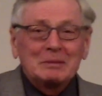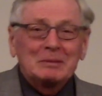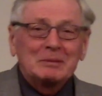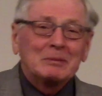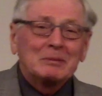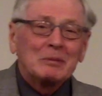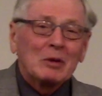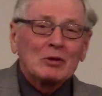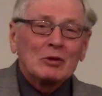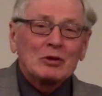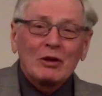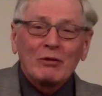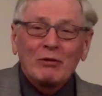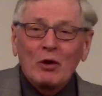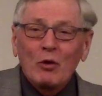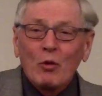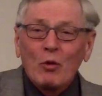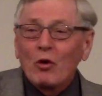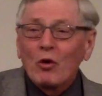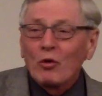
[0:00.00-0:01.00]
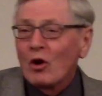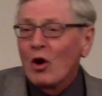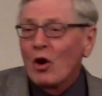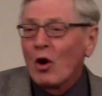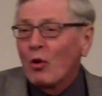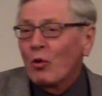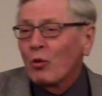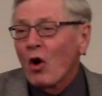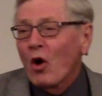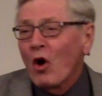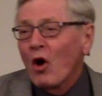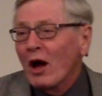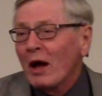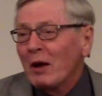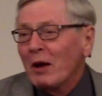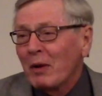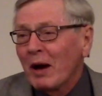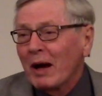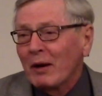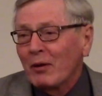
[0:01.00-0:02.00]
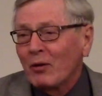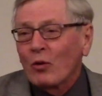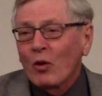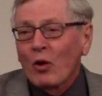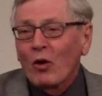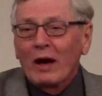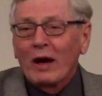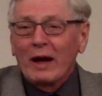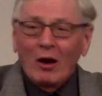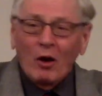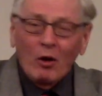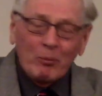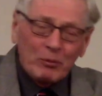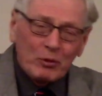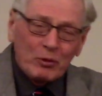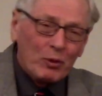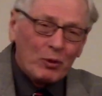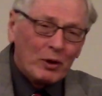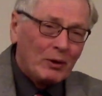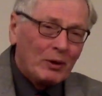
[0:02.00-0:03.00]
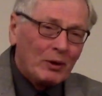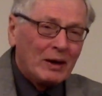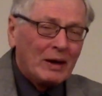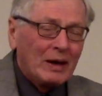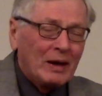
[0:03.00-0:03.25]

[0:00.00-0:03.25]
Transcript: Most of you won't know Roy, but Roy helped when